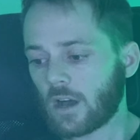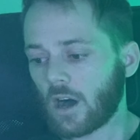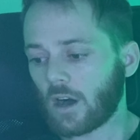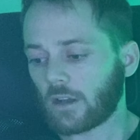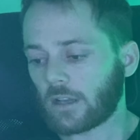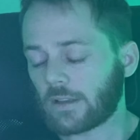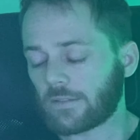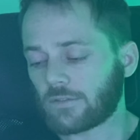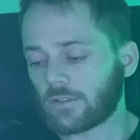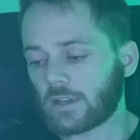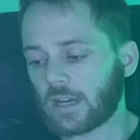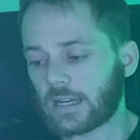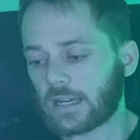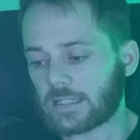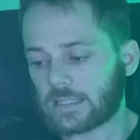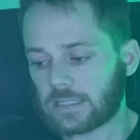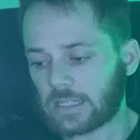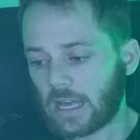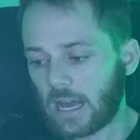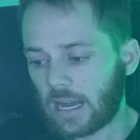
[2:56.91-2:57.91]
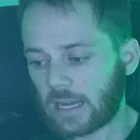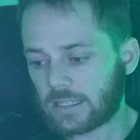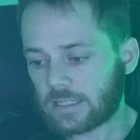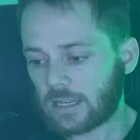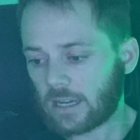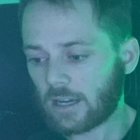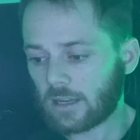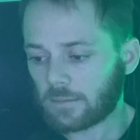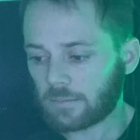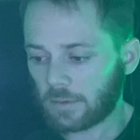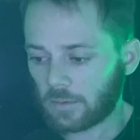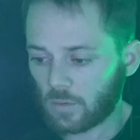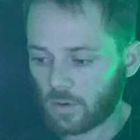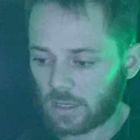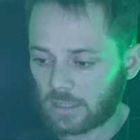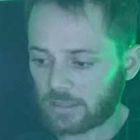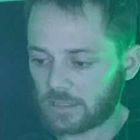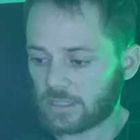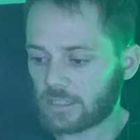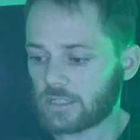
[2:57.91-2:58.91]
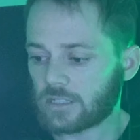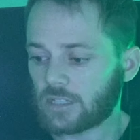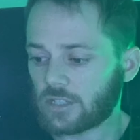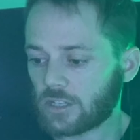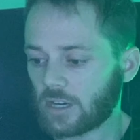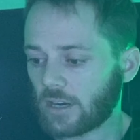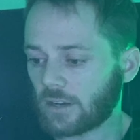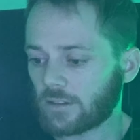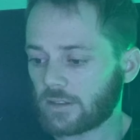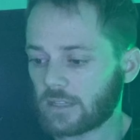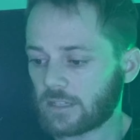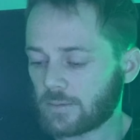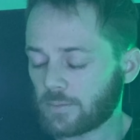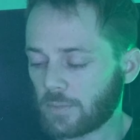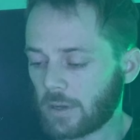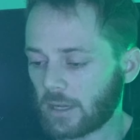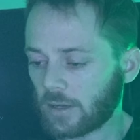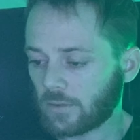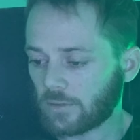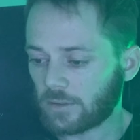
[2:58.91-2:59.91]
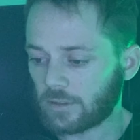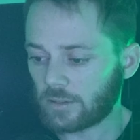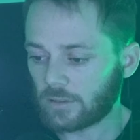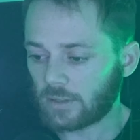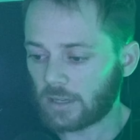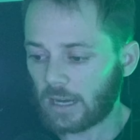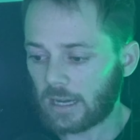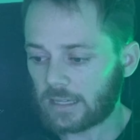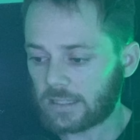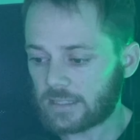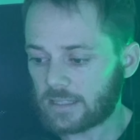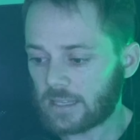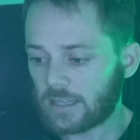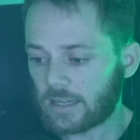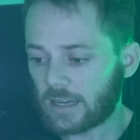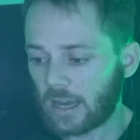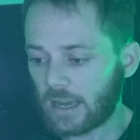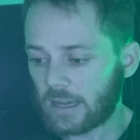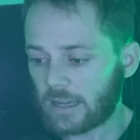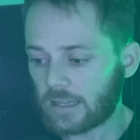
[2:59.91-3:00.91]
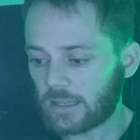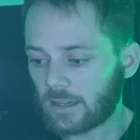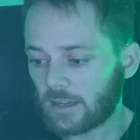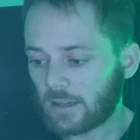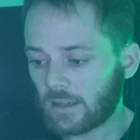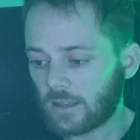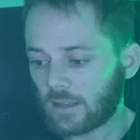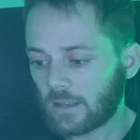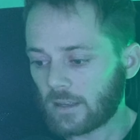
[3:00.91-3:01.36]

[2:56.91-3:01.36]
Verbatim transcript: I'll give you guys locks on, but wanted to just share this pick with you guys tonight.